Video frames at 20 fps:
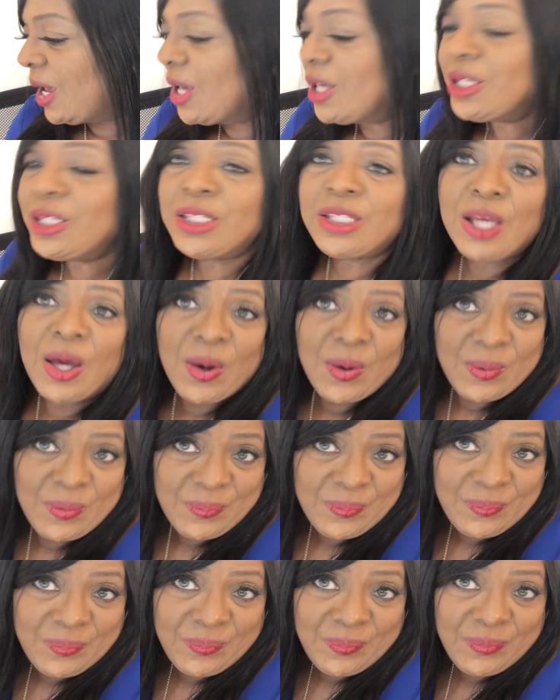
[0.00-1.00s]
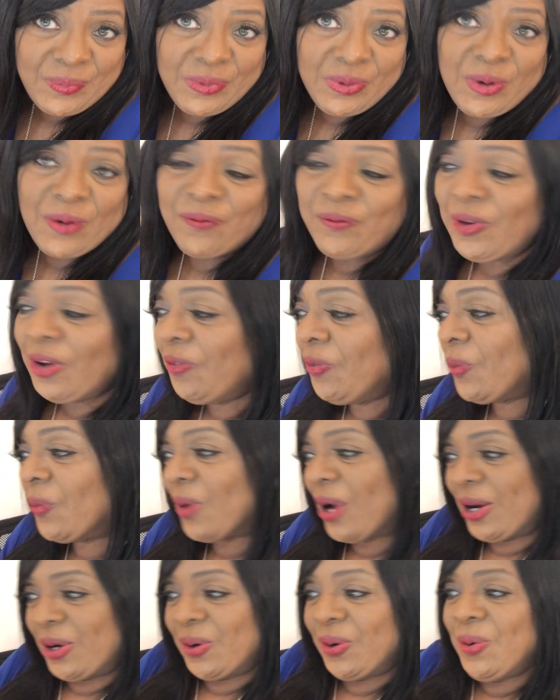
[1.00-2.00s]
So your fifth
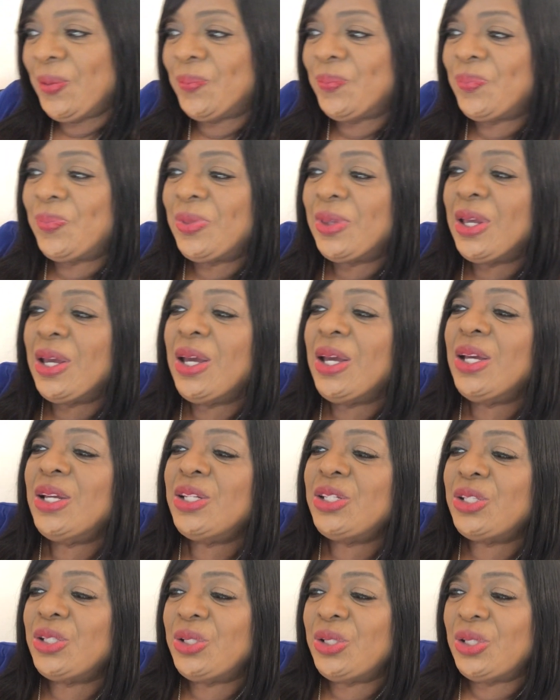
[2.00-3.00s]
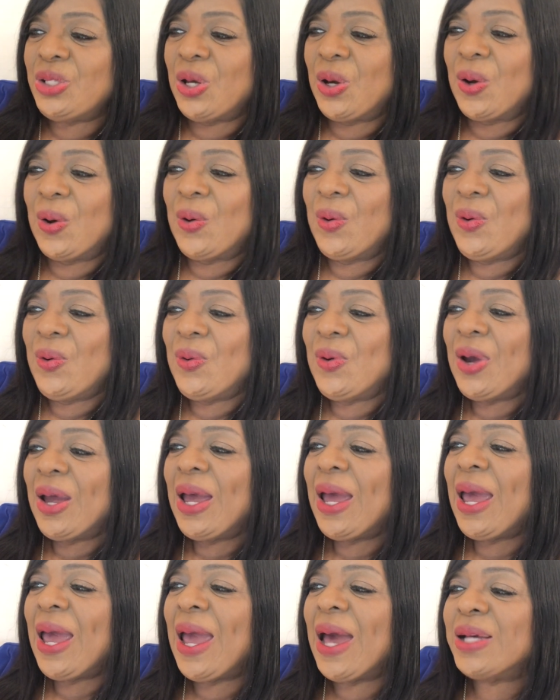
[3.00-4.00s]
grader should know
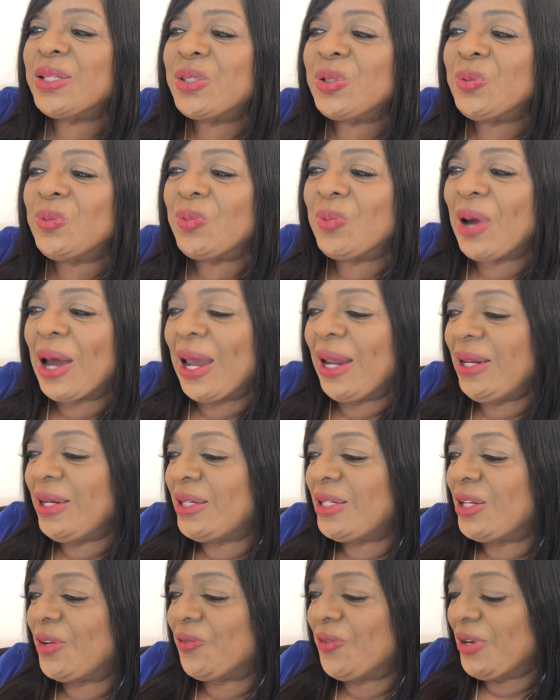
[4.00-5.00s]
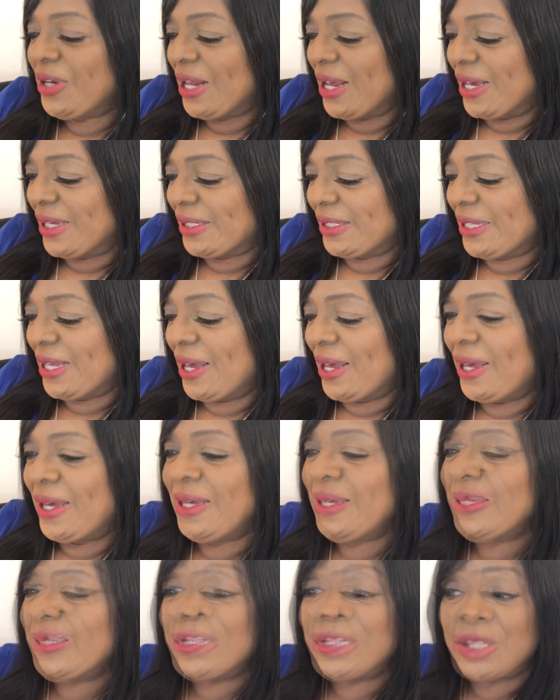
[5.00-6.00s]
how to write different
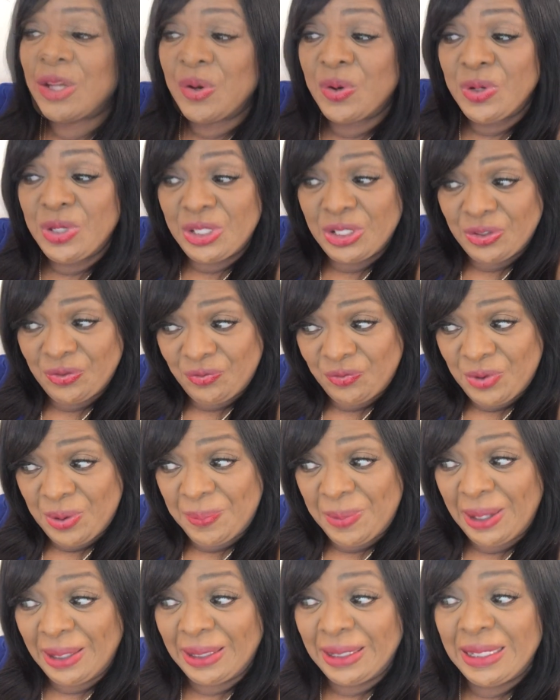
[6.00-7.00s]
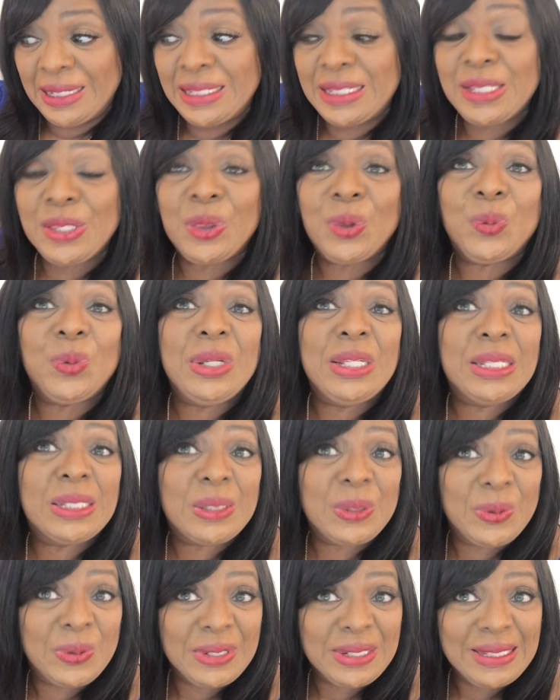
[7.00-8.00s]
essays, search from at least three
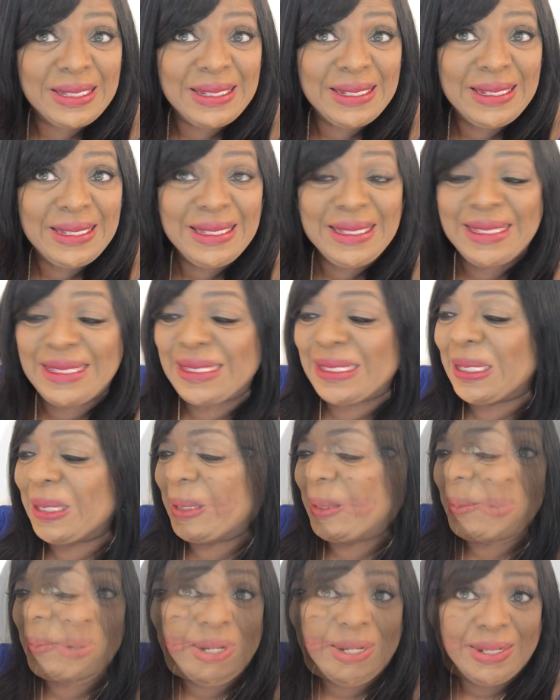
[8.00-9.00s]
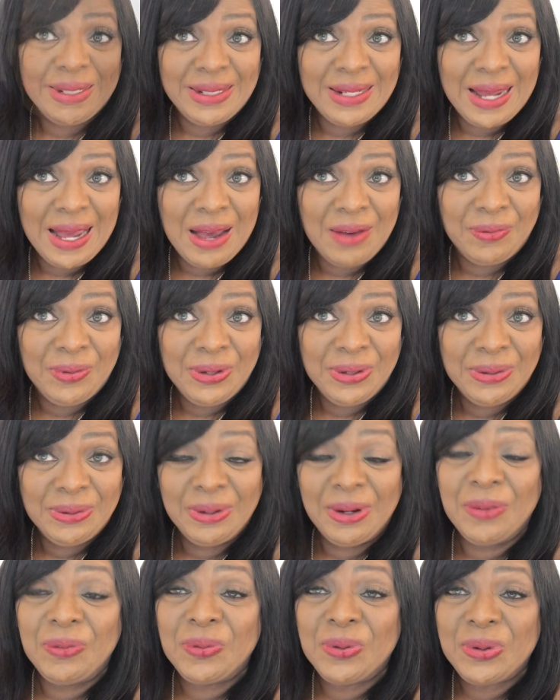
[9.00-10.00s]
sources, read a novel,
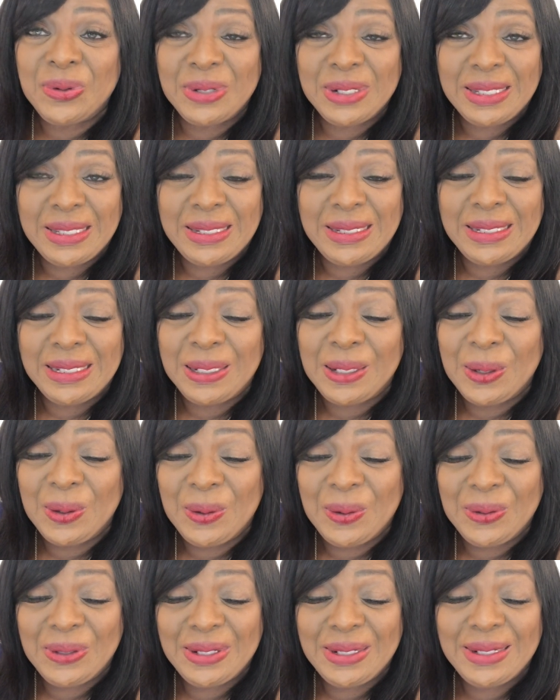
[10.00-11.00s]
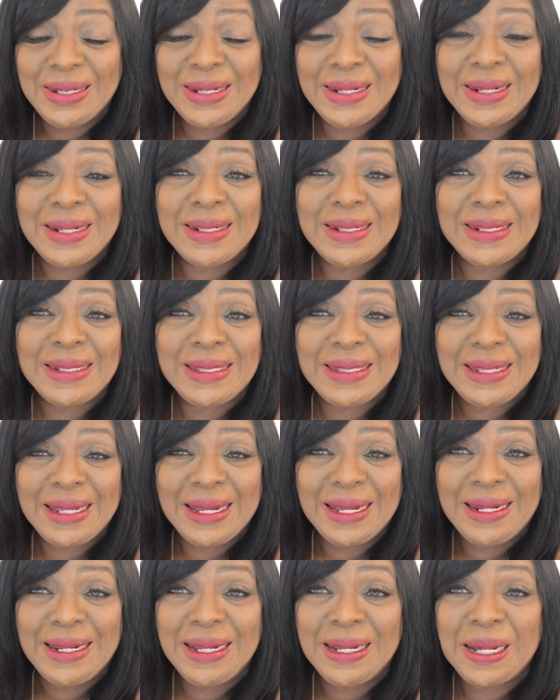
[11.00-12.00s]
of course, decode it,
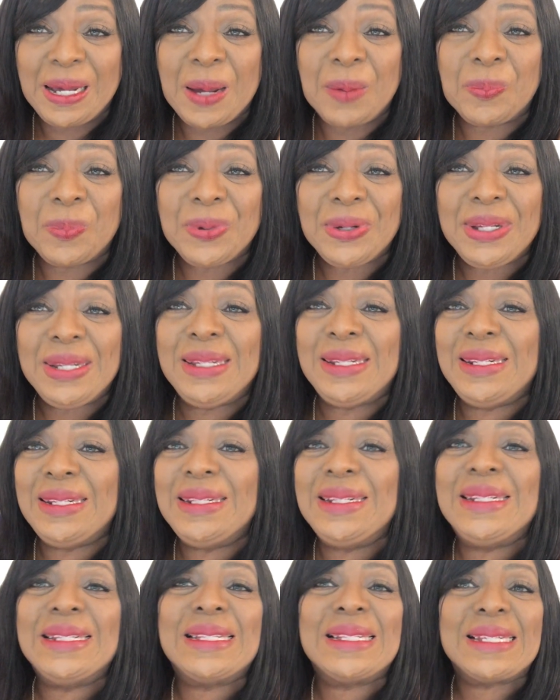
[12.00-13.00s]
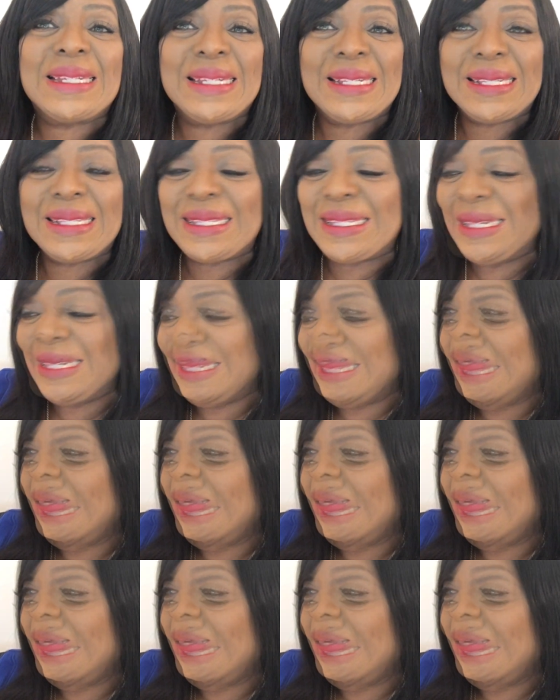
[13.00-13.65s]
understand it, comprehend it, discuss it,